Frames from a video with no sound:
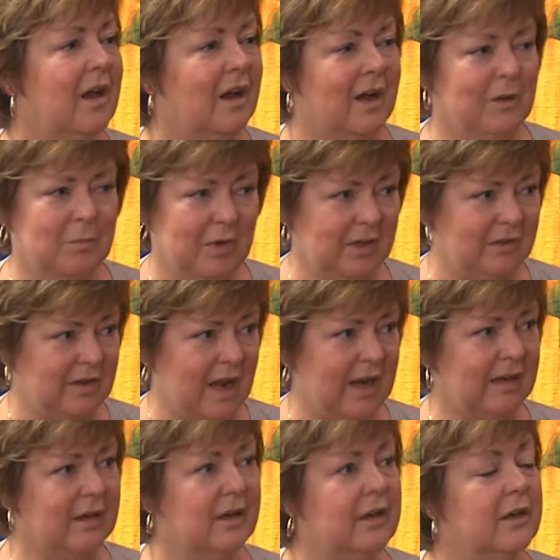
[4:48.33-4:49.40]
on my
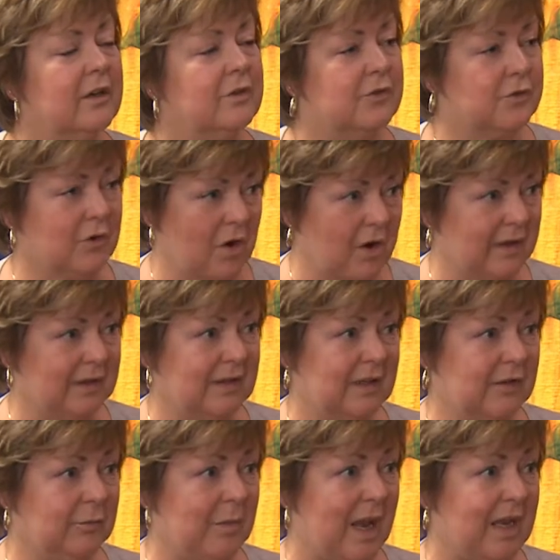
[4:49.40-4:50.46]
deck drawing
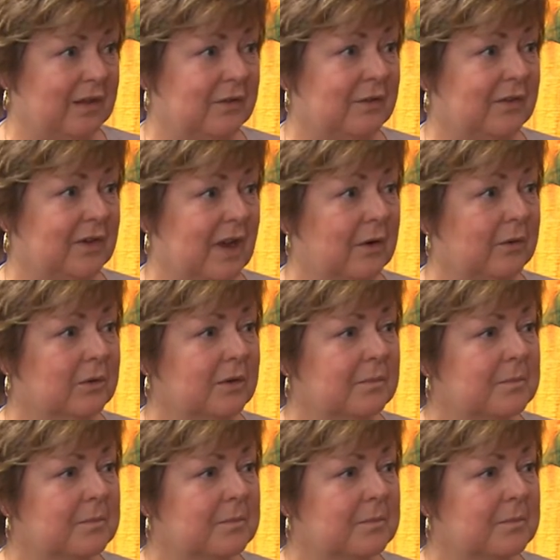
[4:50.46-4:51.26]
these patterns out.